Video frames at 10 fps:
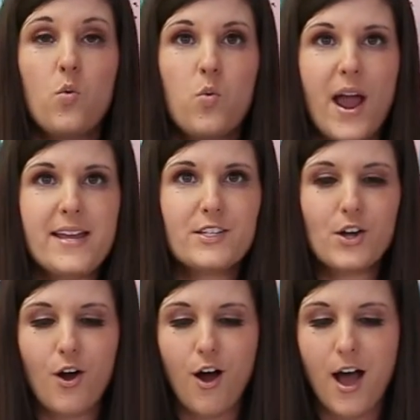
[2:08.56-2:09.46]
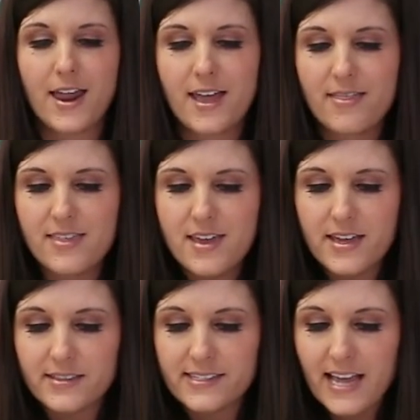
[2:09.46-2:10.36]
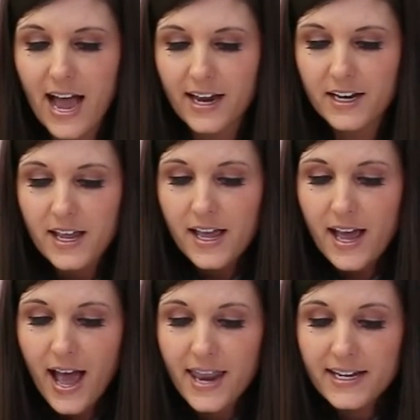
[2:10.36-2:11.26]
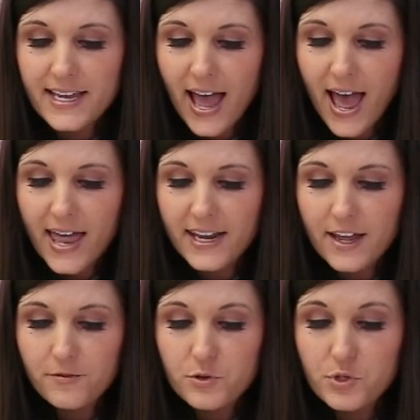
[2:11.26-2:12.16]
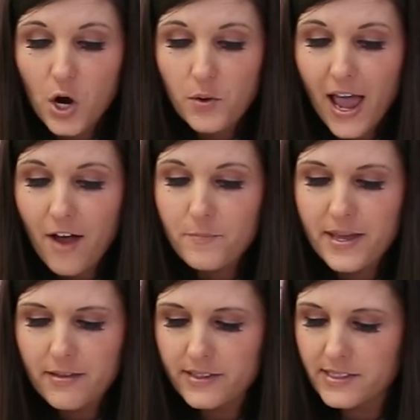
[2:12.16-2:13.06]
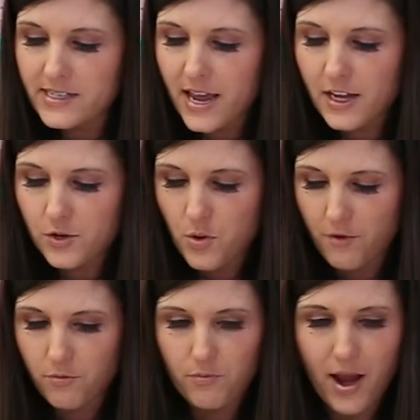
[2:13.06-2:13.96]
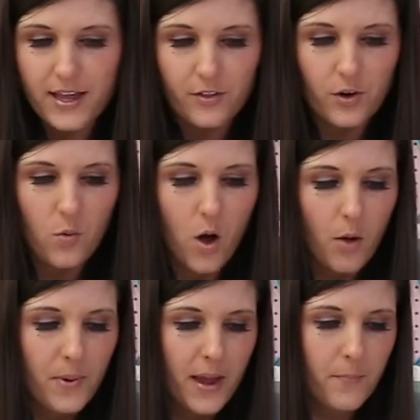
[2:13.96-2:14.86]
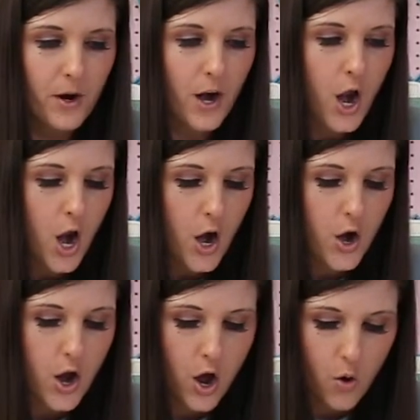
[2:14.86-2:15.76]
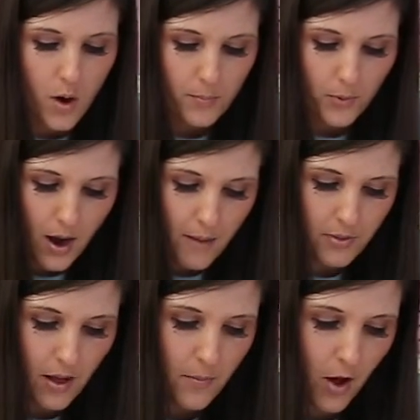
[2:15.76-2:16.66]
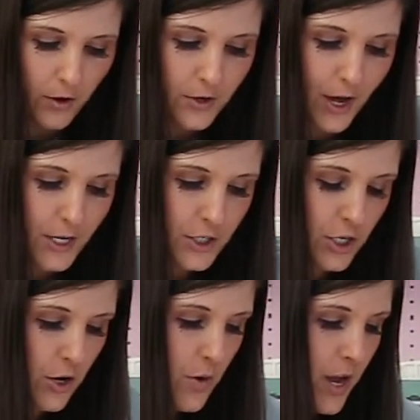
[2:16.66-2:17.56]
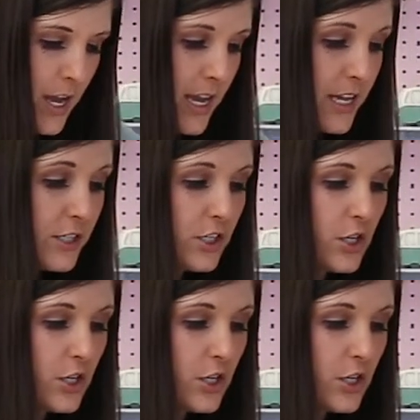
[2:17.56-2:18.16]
right on the inside. And again, if you don't have peel and stick and you have regular wallpaper, no problem. All you got to do is